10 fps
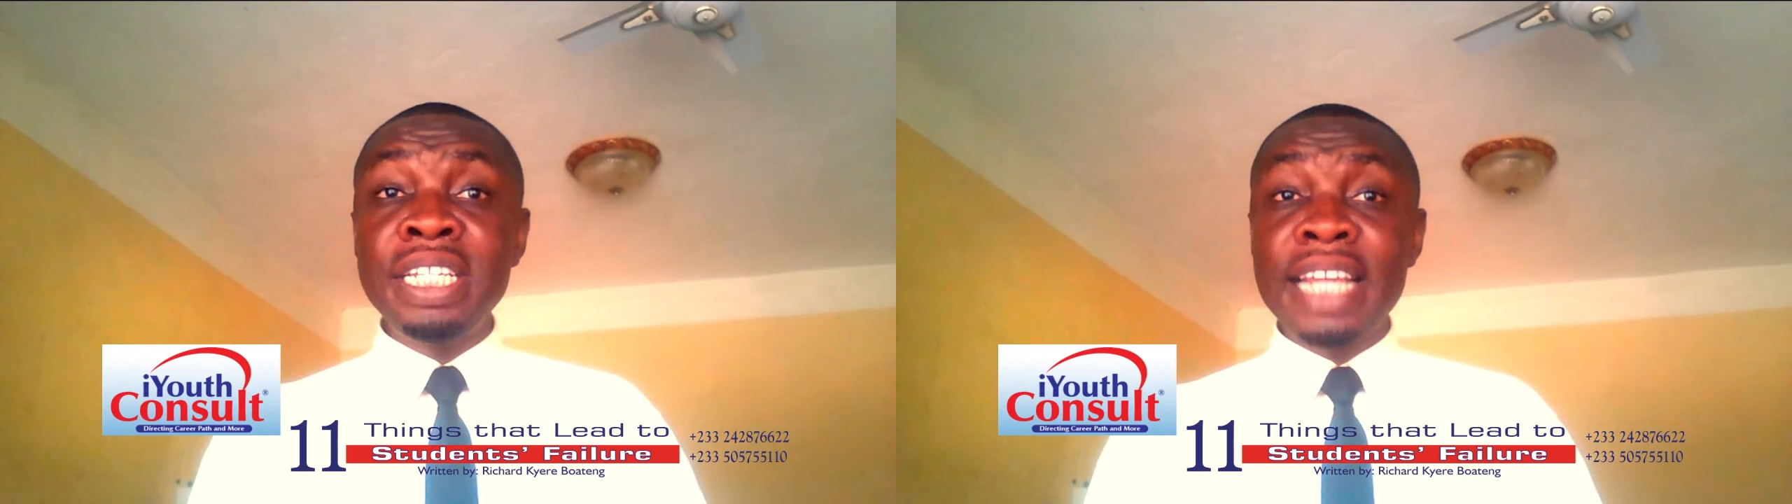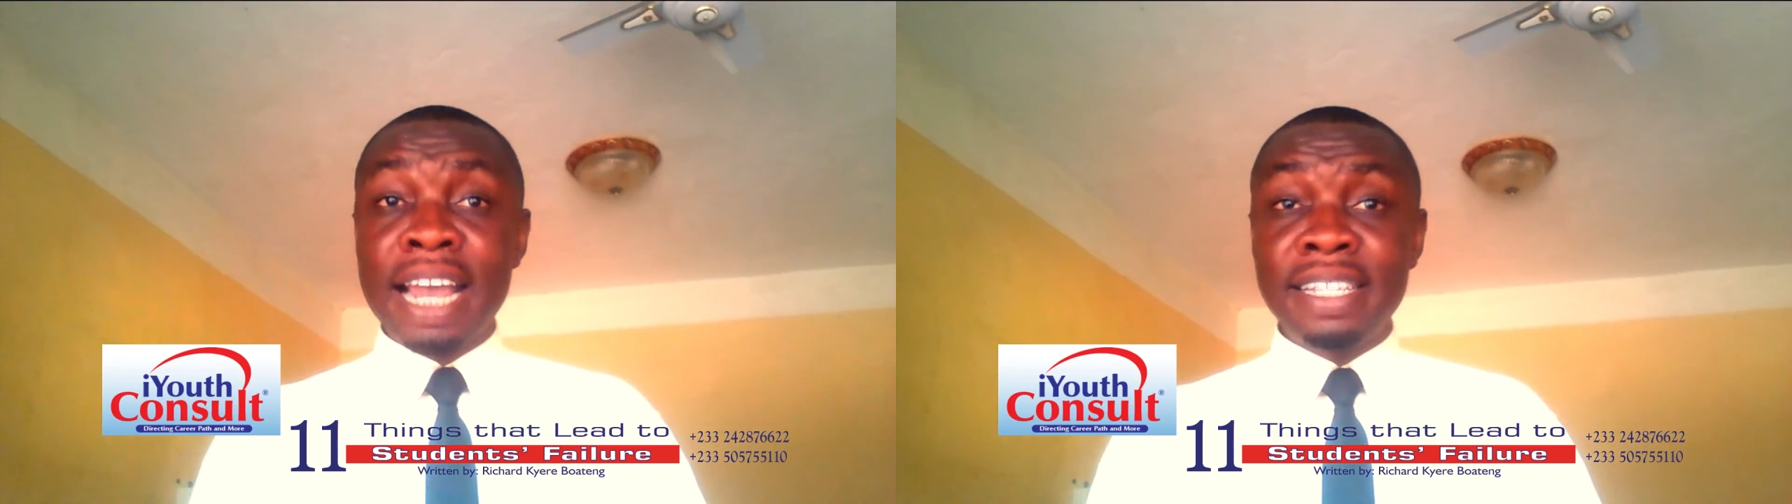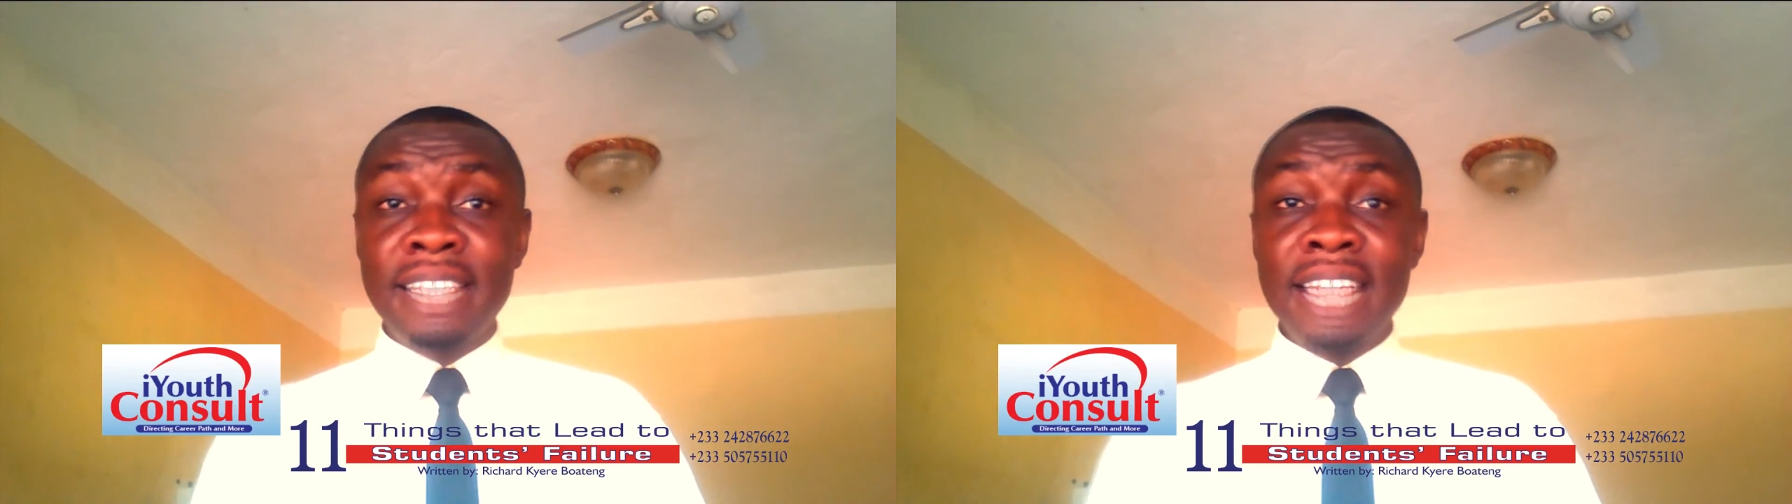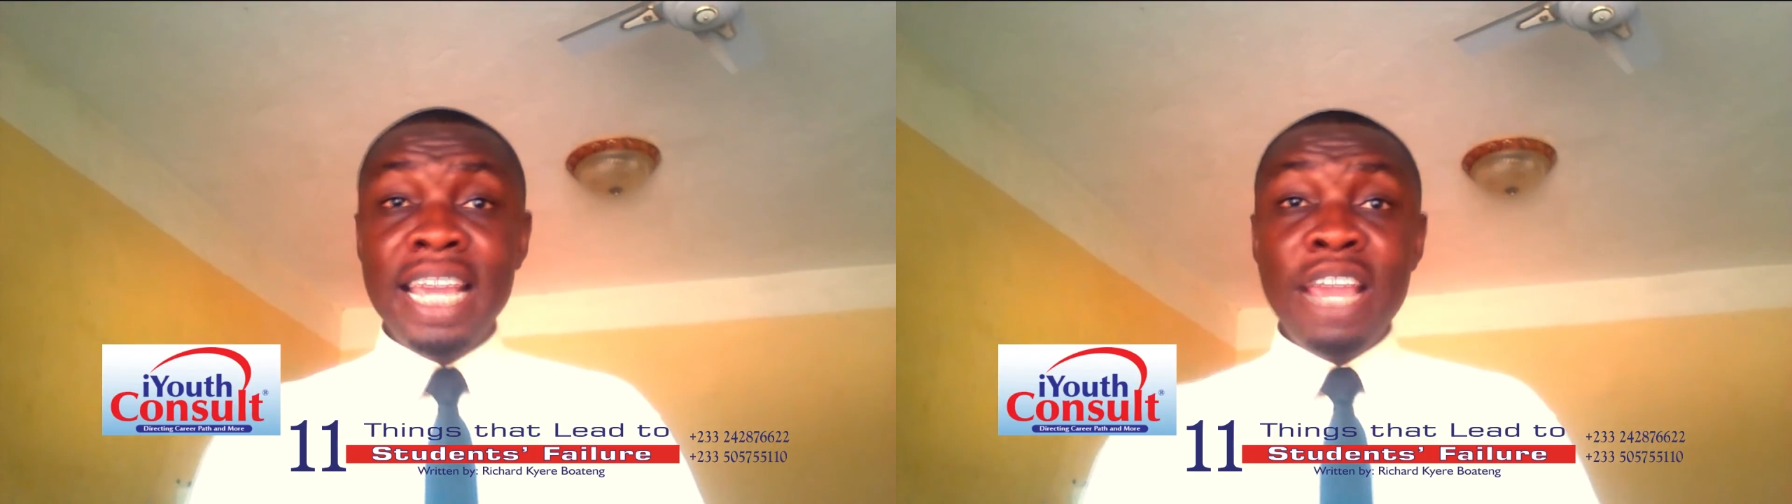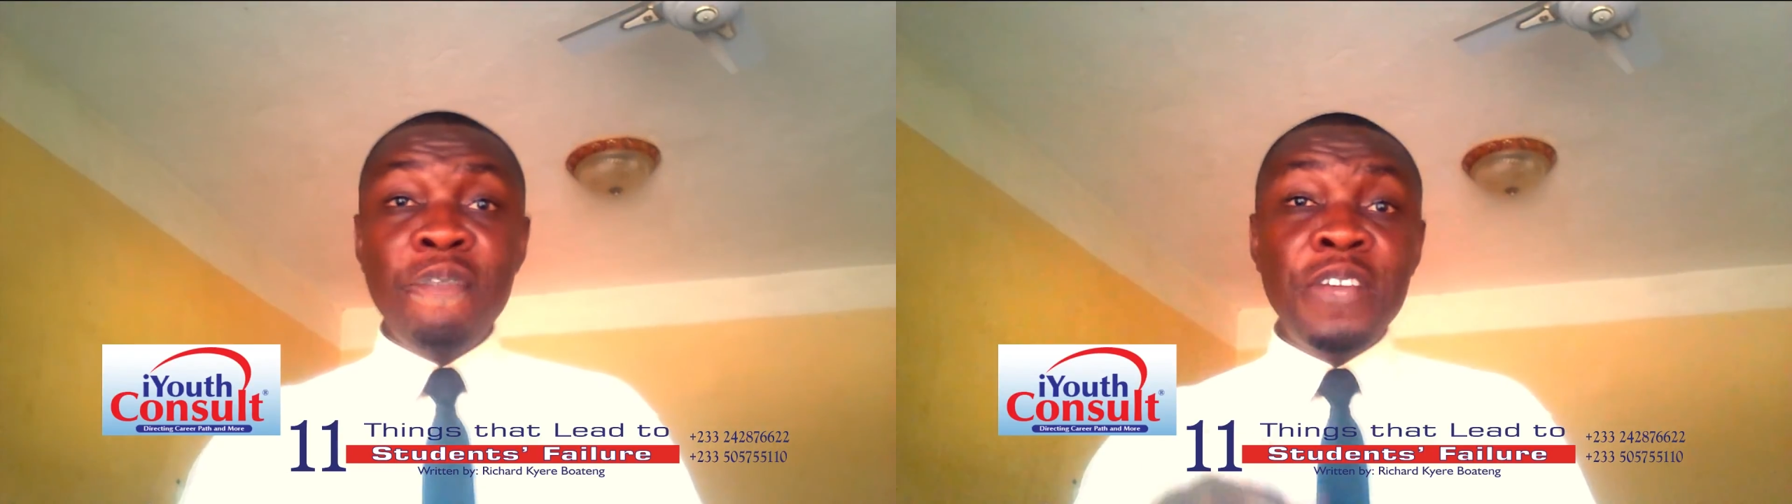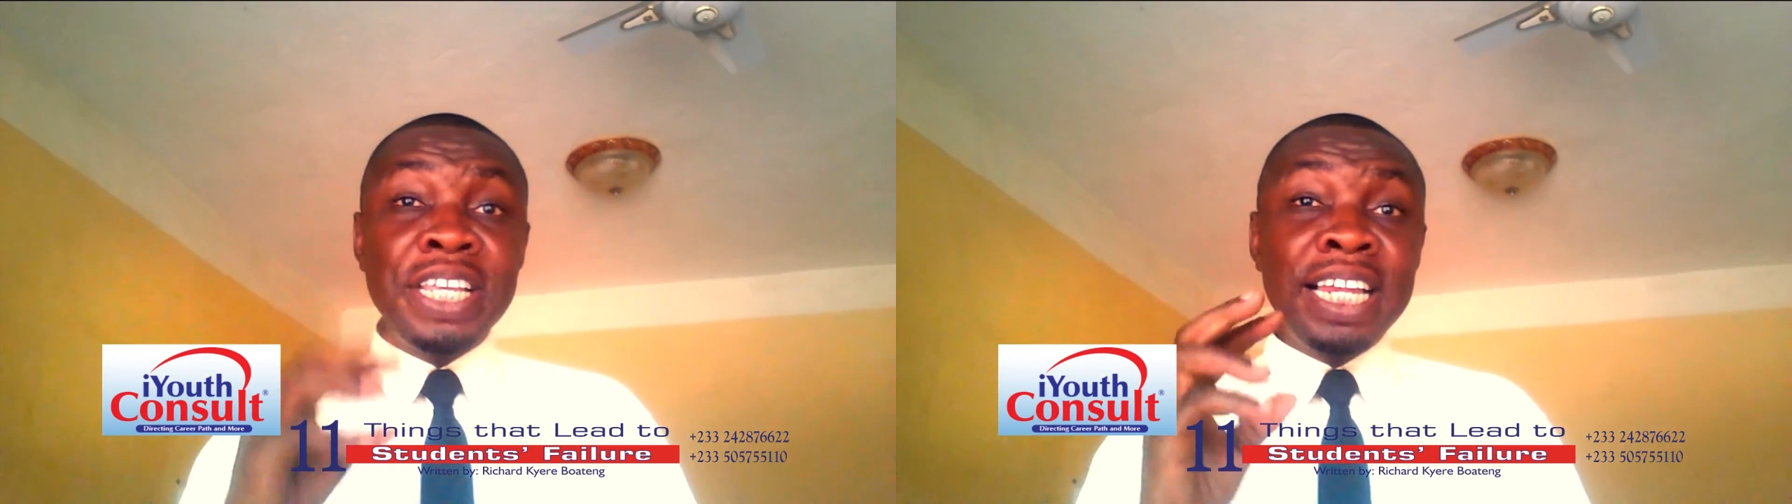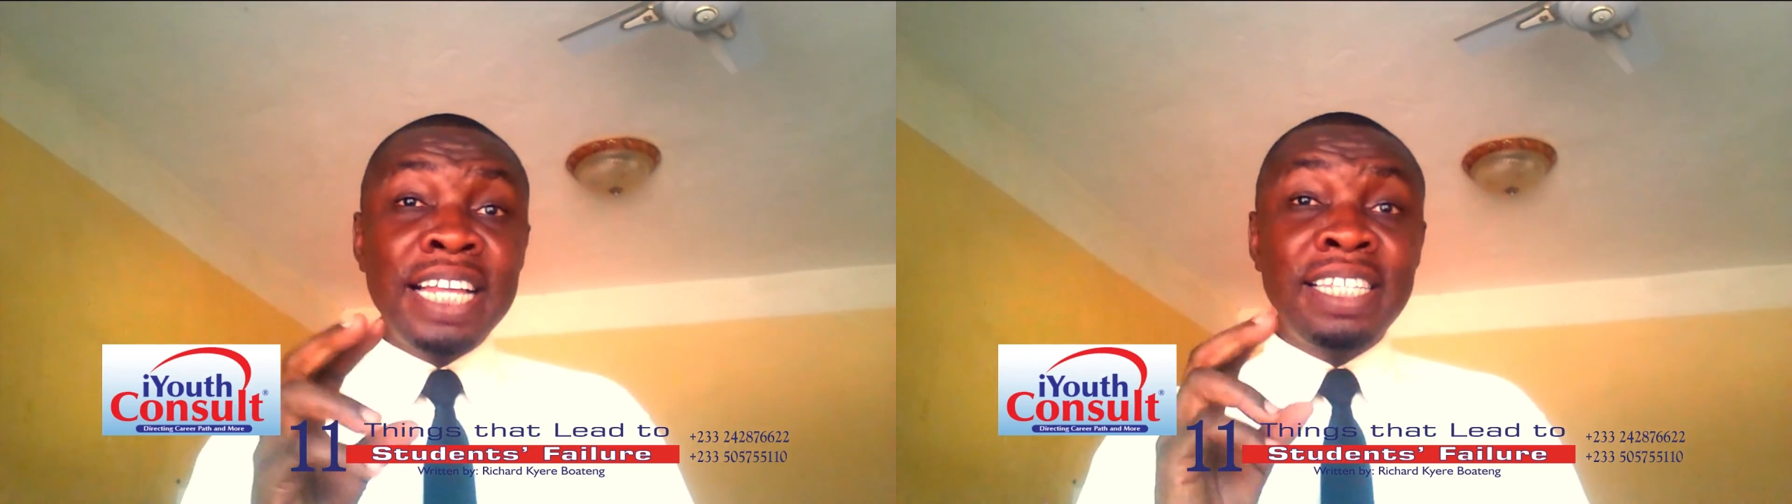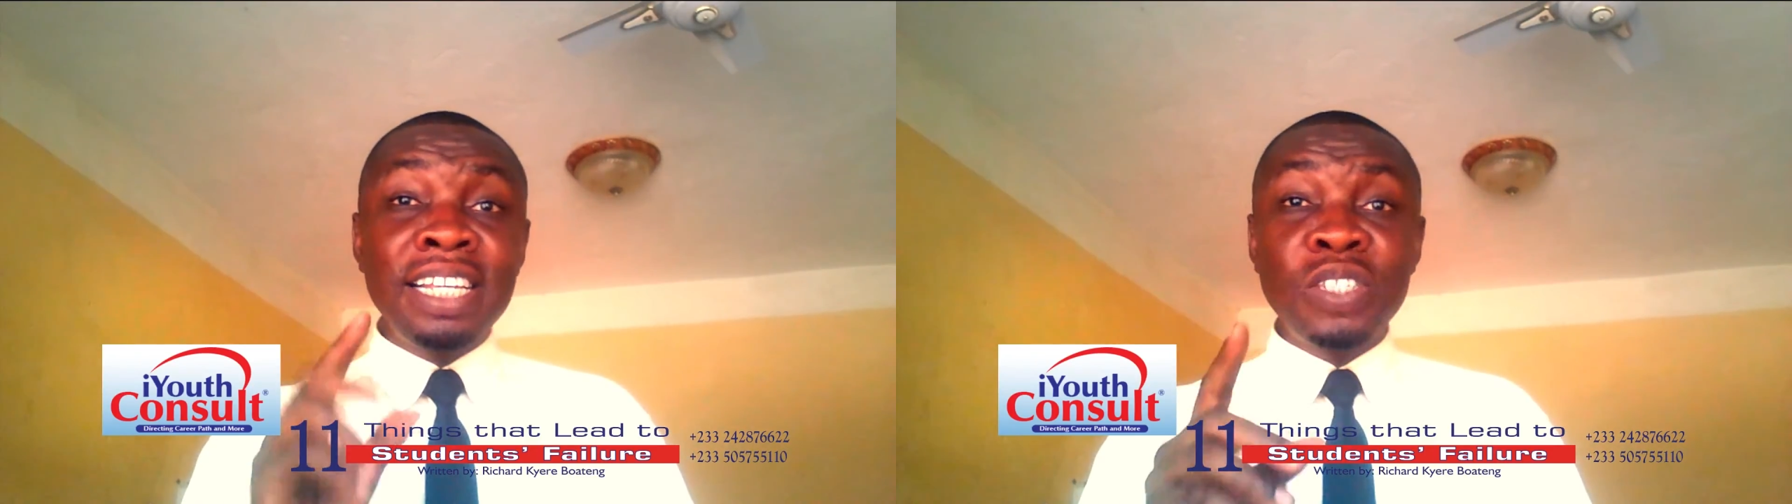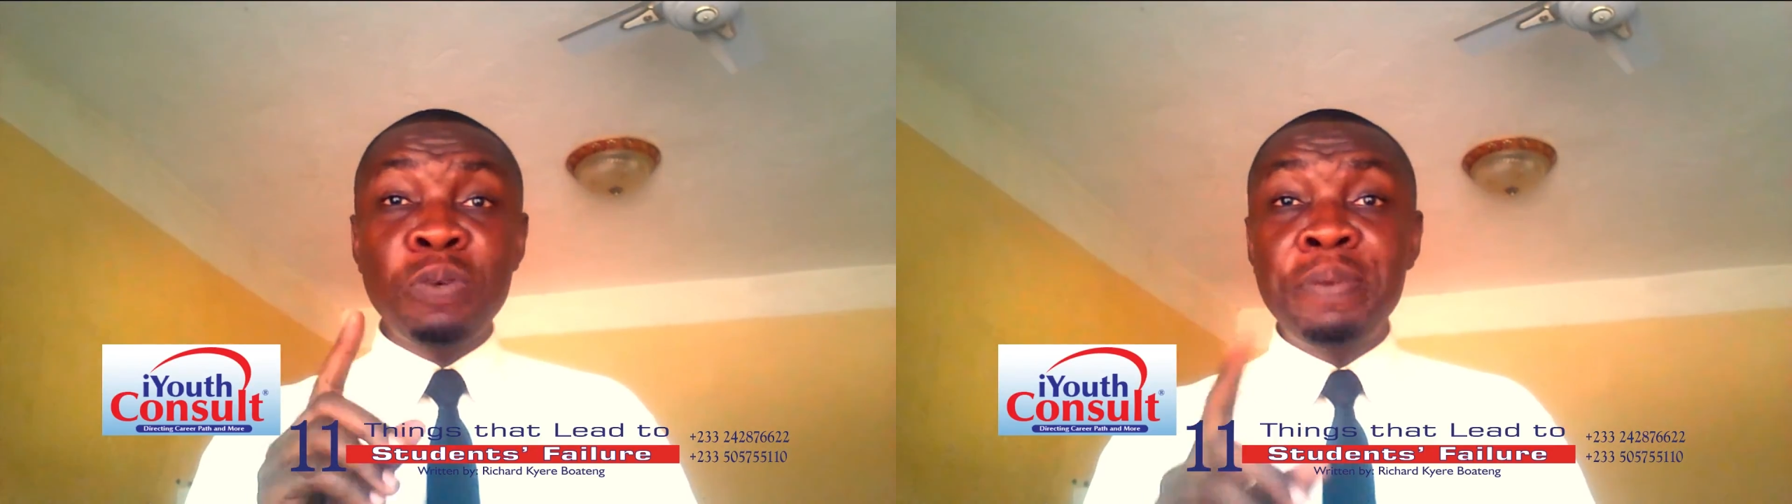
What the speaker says: that invigilators